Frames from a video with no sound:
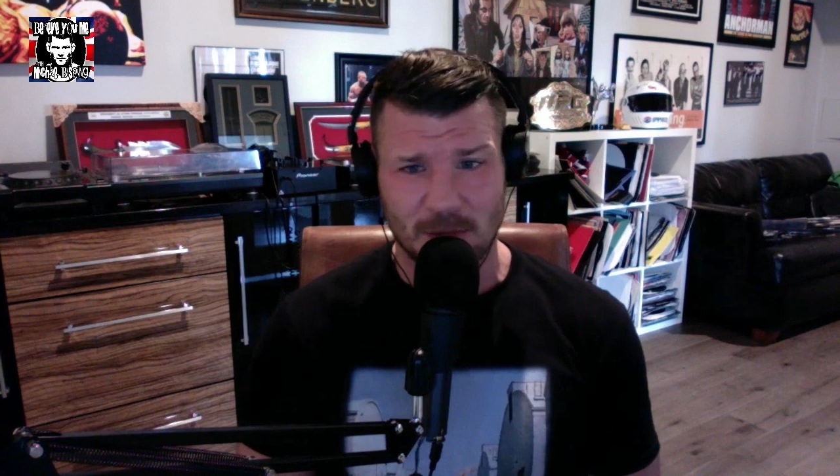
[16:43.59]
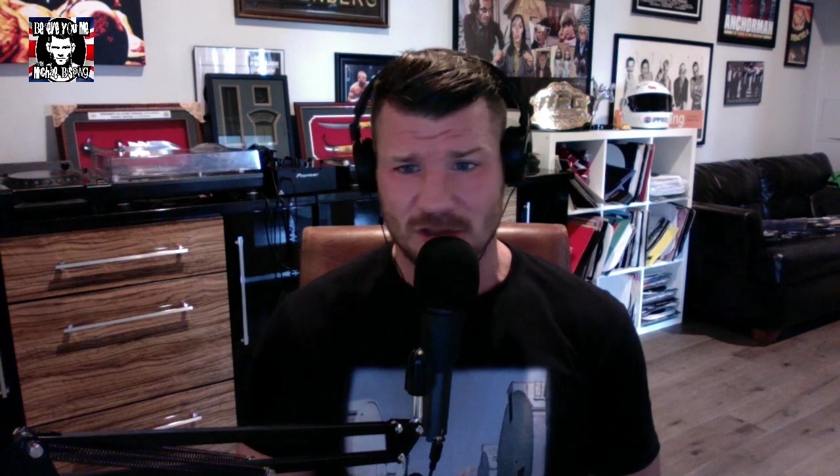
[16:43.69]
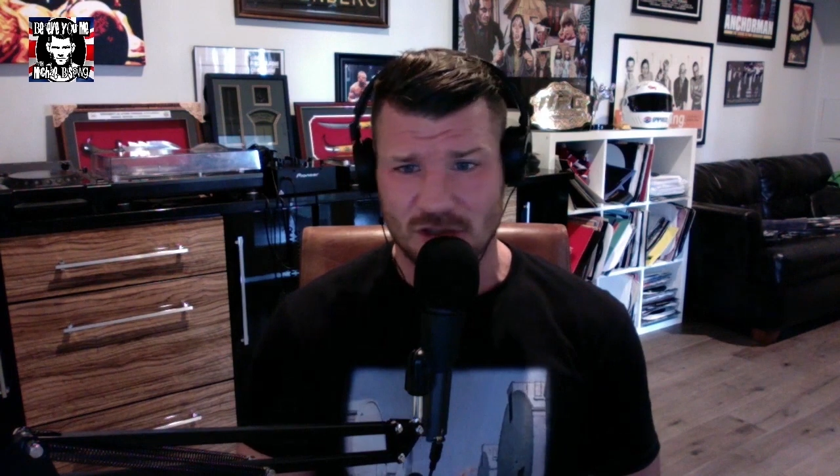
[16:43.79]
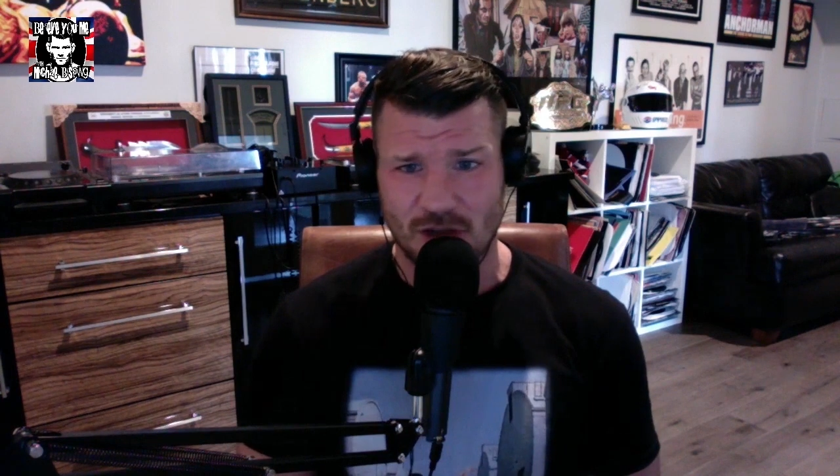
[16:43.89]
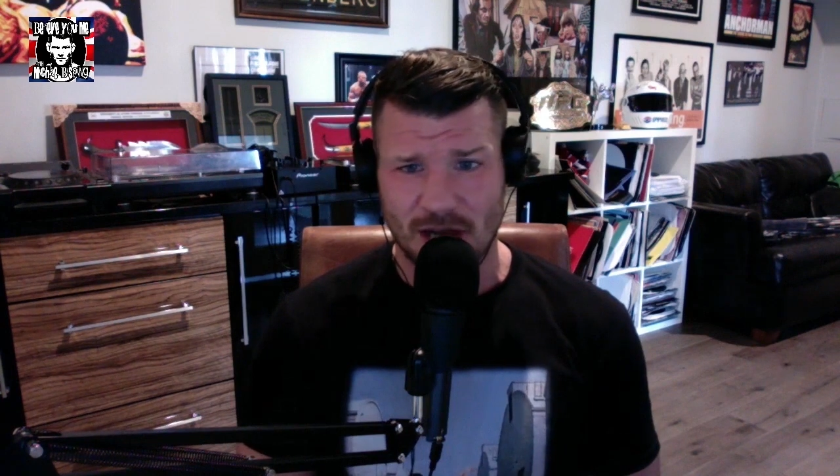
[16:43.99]

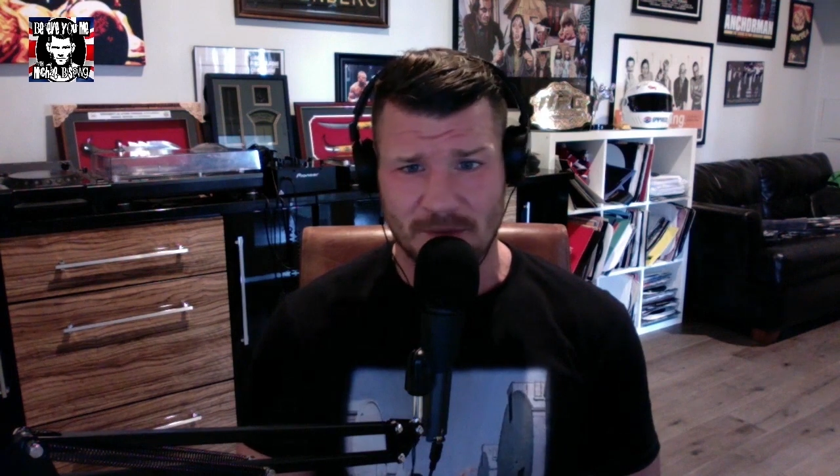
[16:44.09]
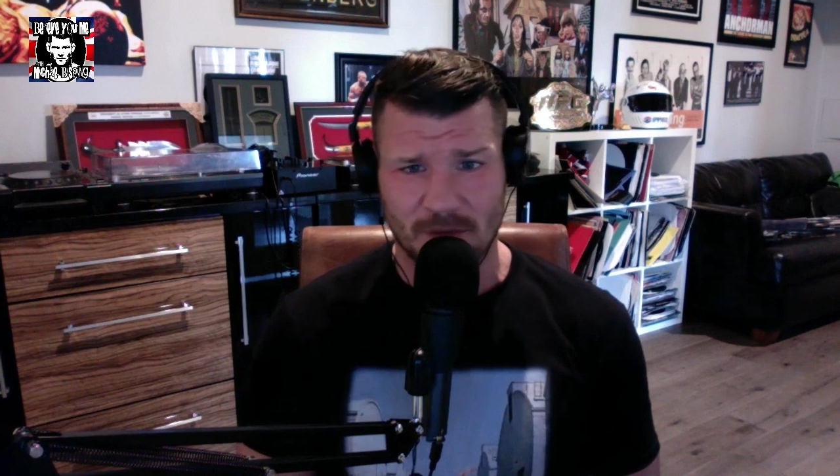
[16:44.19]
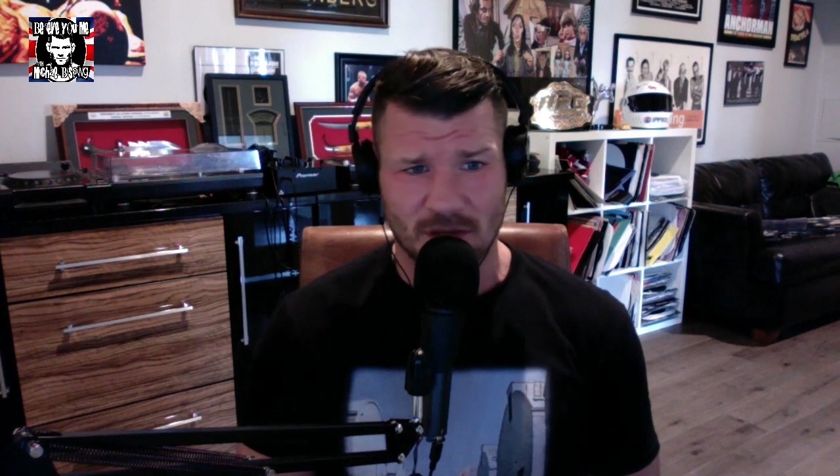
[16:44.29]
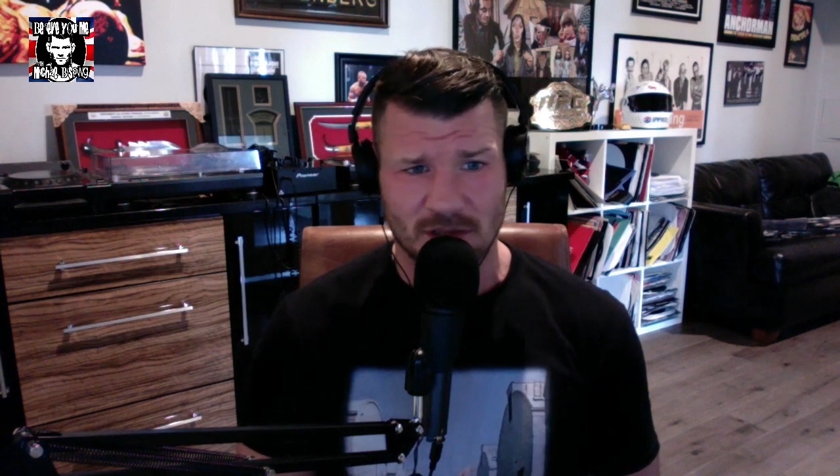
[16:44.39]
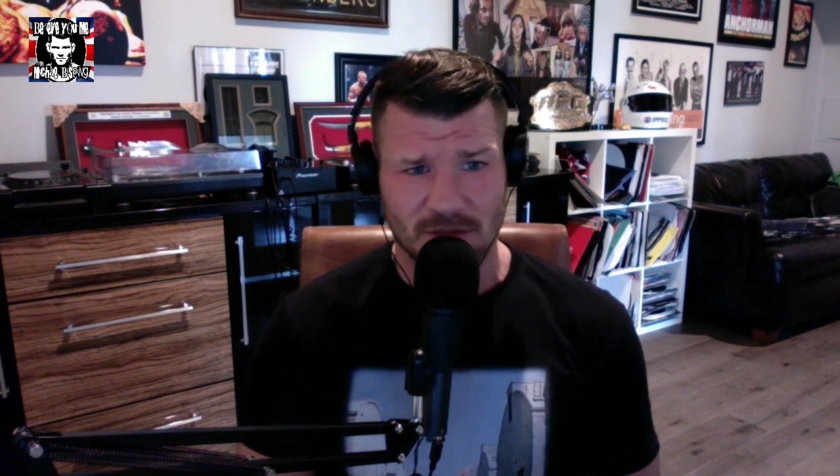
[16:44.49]
wasn't training
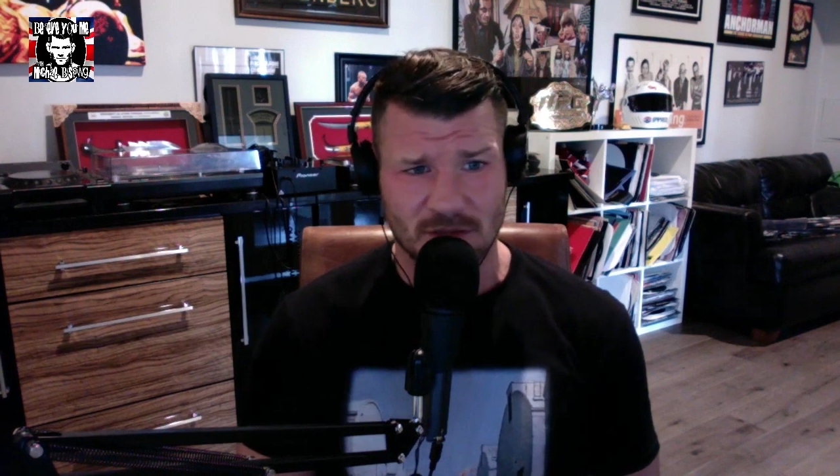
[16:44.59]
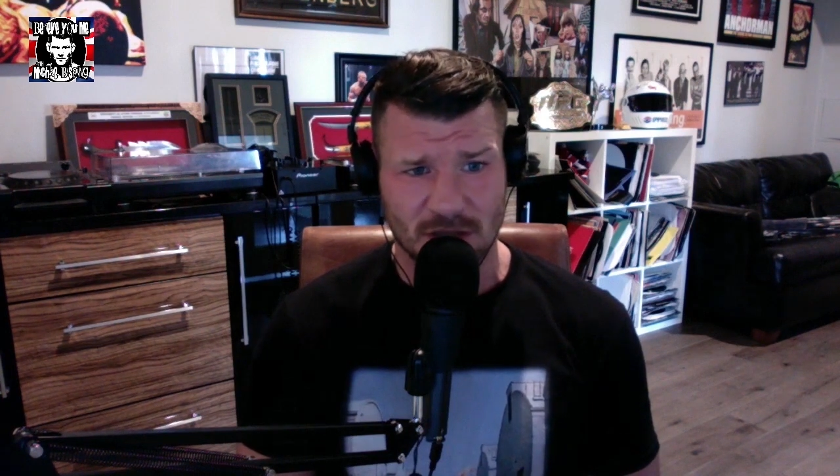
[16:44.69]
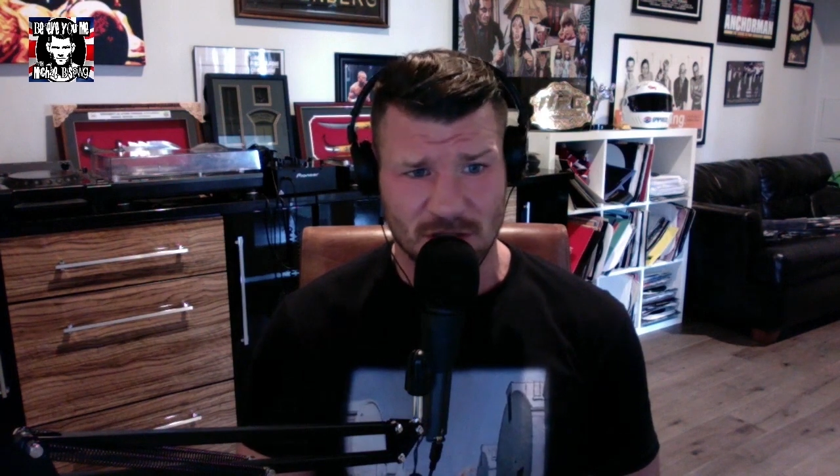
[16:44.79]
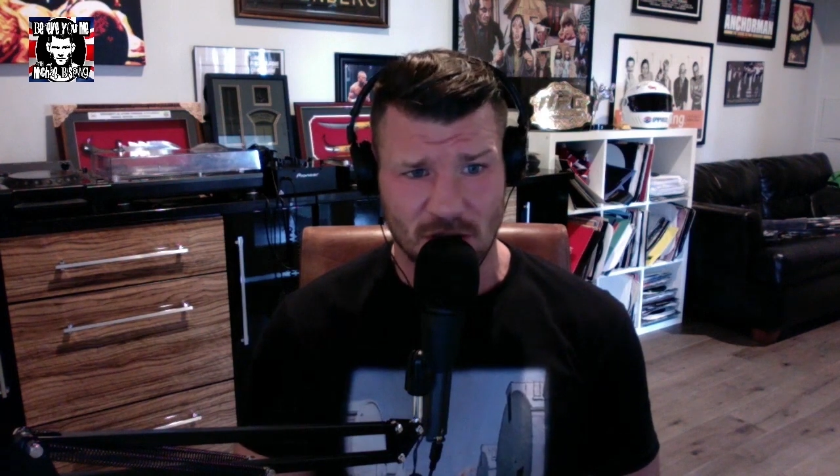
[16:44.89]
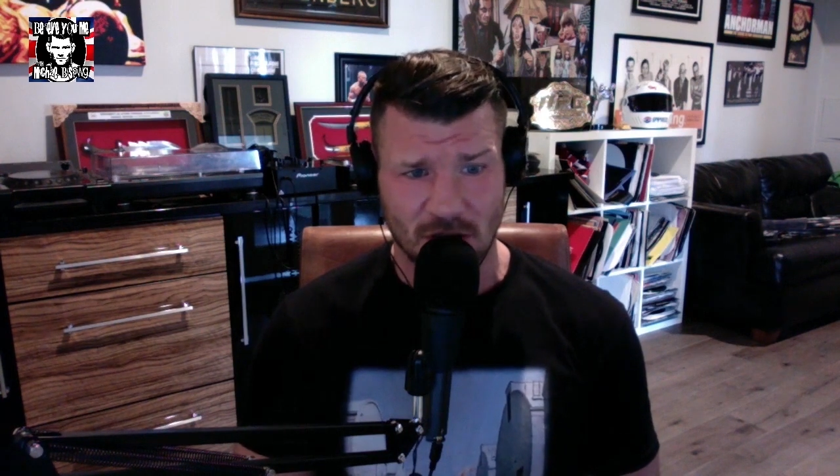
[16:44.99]
for
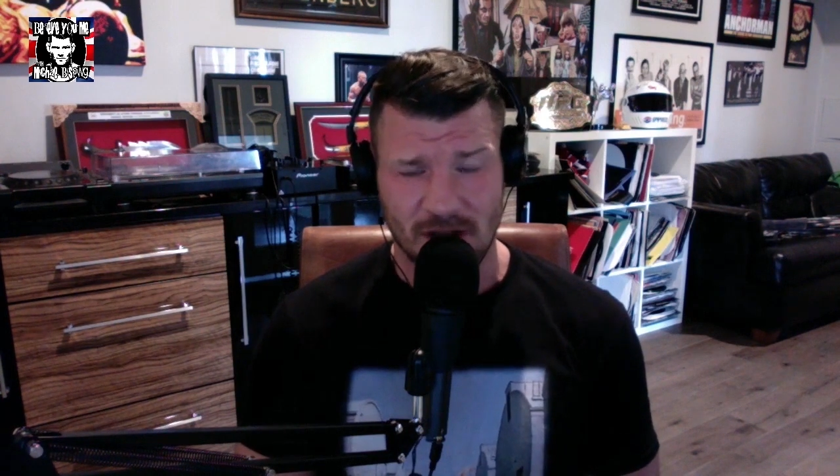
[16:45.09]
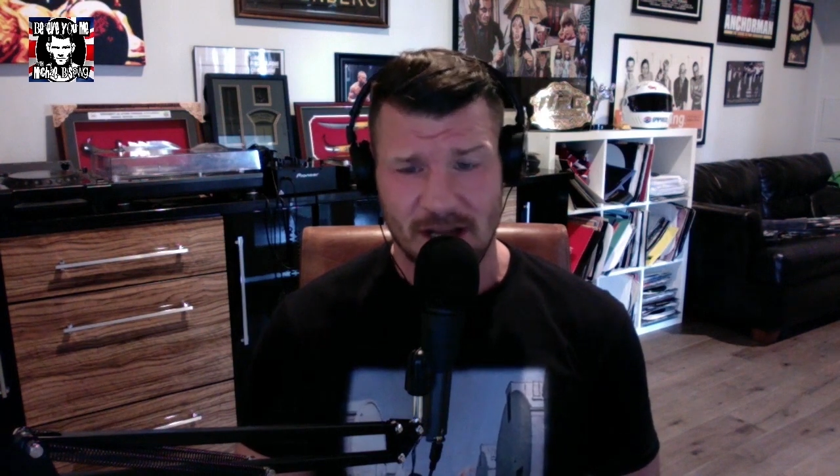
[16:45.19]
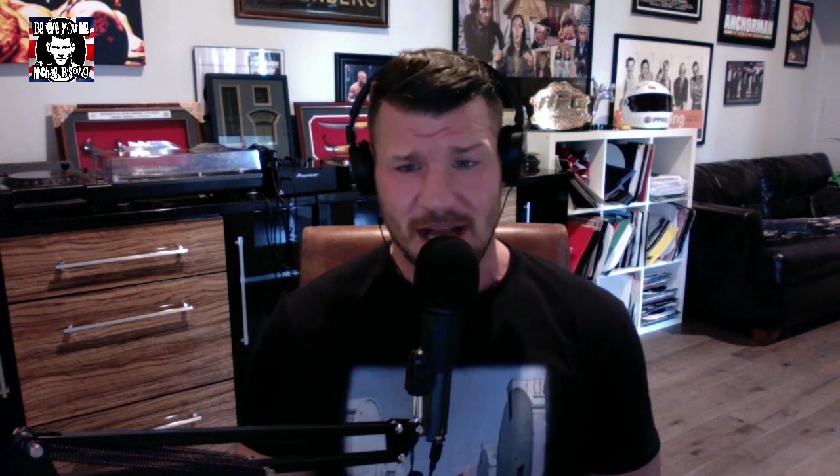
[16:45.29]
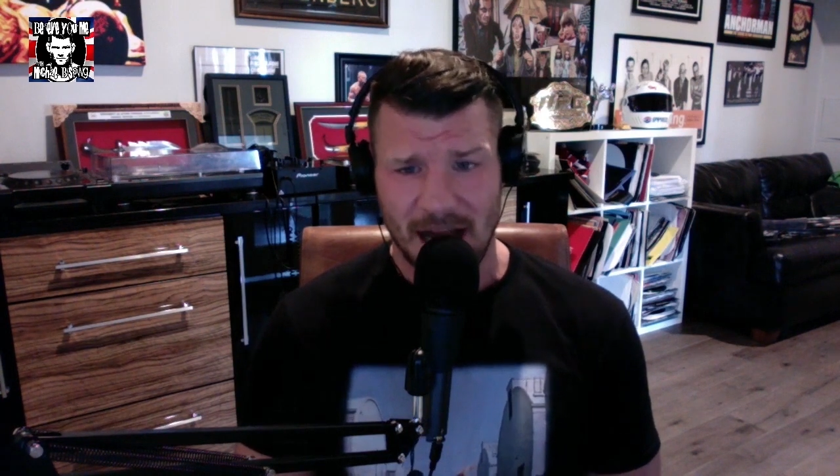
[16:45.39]
Gustafsson at all,